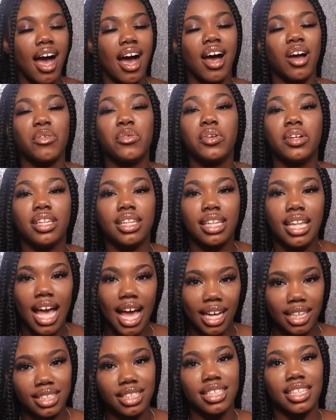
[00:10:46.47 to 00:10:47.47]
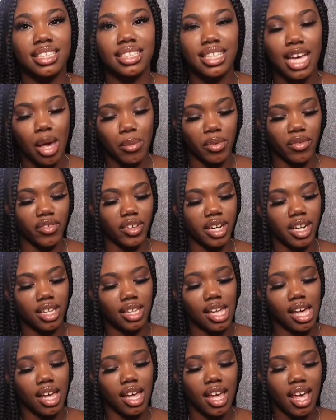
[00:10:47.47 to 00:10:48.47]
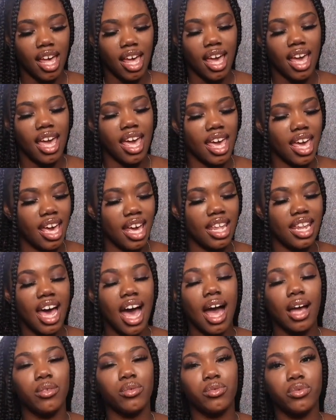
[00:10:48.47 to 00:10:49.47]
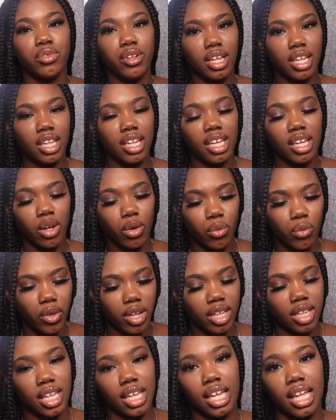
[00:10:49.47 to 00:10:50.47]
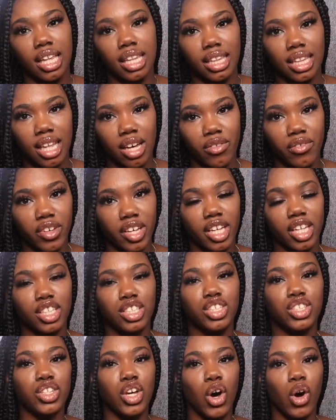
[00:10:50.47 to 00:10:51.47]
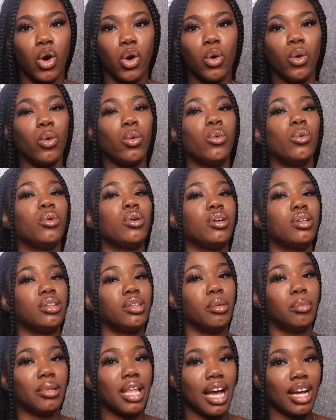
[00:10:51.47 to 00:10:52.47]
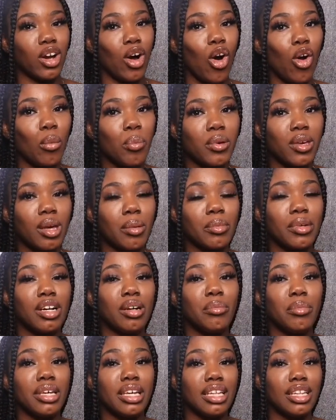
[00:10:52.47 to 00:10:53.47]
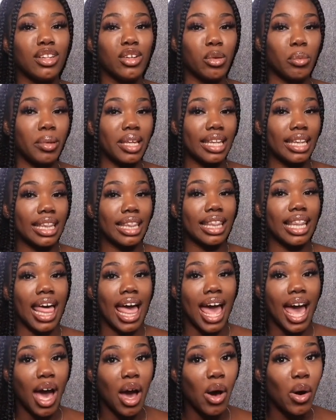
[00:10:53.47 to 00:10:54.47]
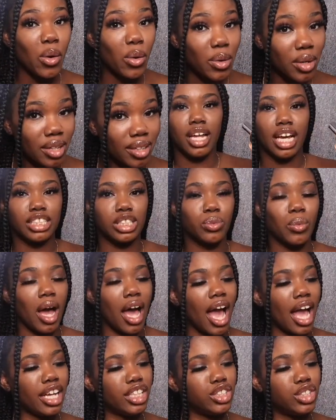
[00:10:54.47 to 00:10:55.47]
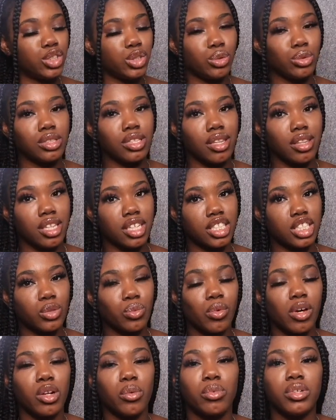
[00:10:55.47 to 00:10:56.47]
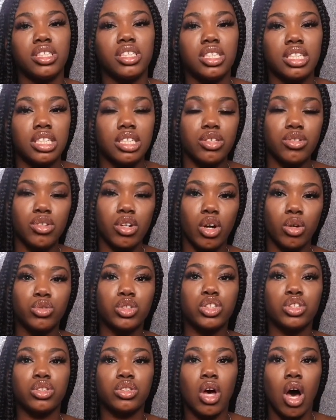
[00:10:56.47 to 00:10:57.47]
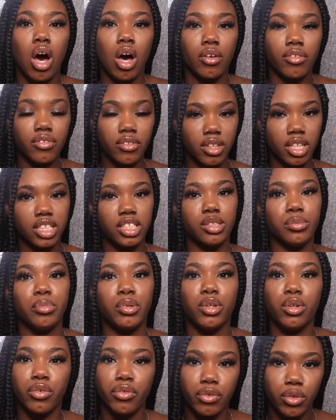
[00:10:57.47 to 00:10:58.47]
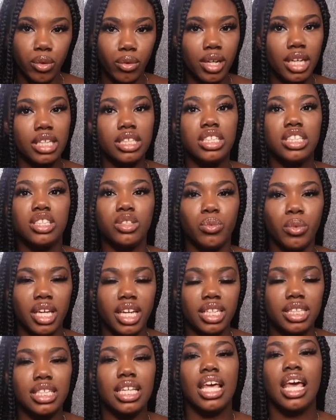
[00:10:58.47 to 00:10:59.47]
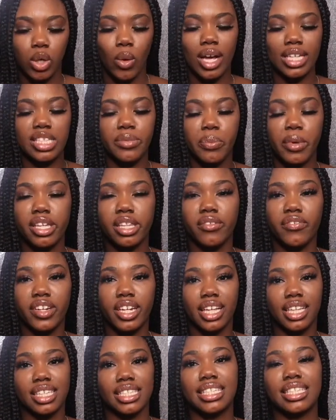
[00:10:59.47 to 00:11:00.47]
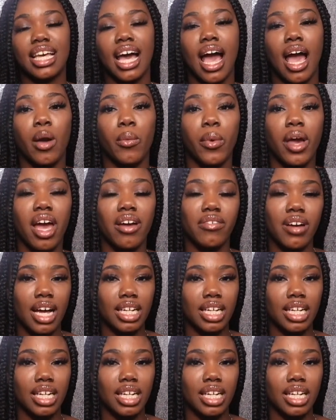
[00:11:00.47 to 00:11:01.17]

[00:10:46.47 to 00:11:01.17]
relaxing type of vanilla, and I really, really love it. So the black opium could be a little bit loud. That's why I choose this one, which is, you know, soft, it's beautiful, it's sweet. So I spray the Vanilla Sky wherever I